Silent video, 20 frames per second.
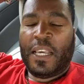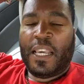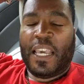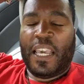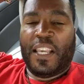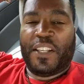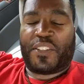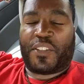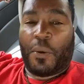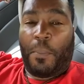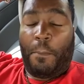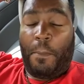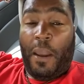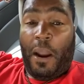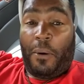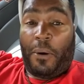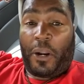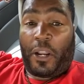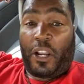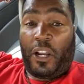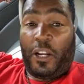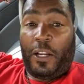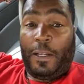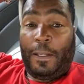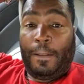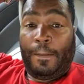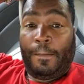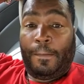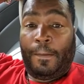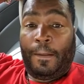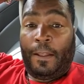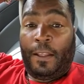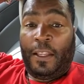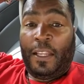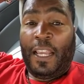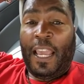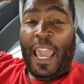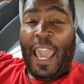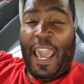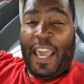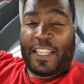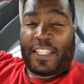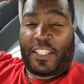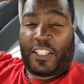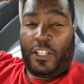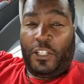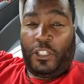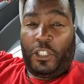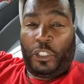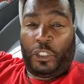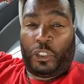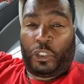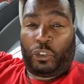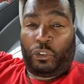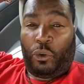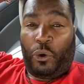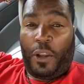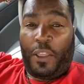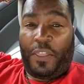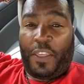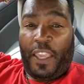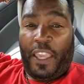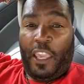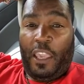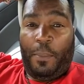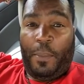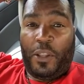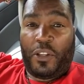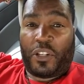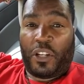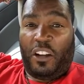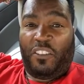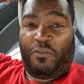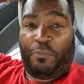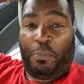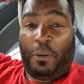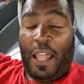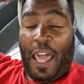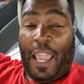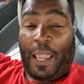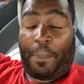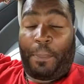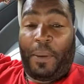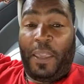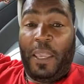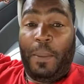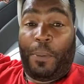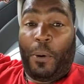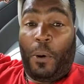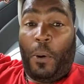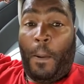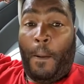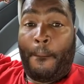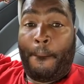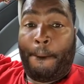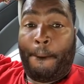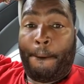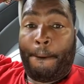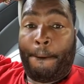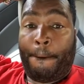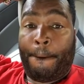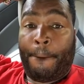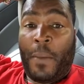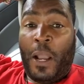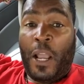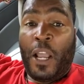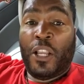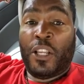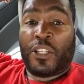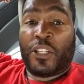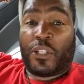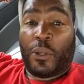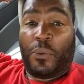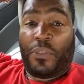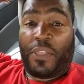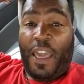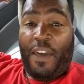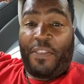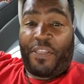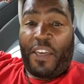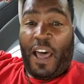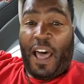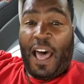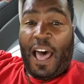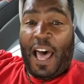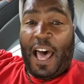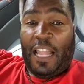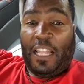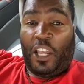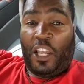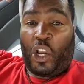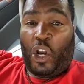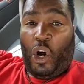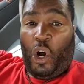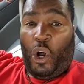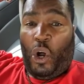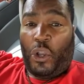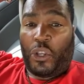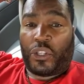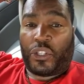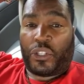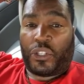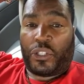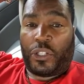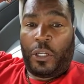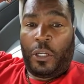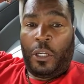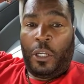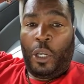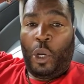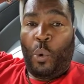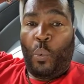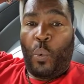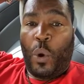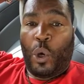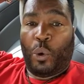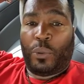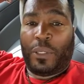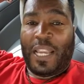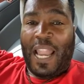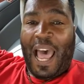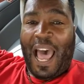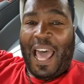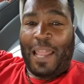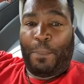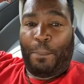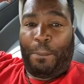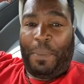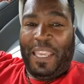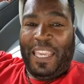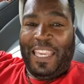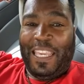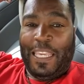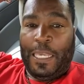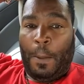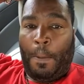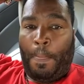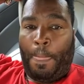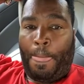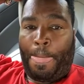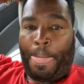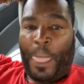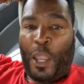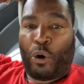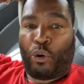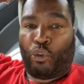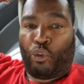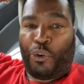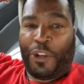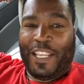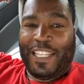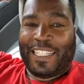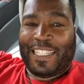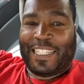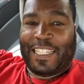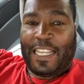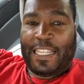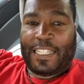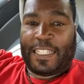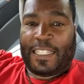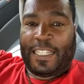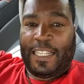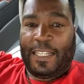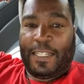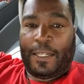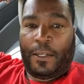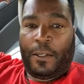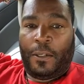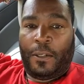is America has to destroy the image of black people so that the Holocaust will not be resisted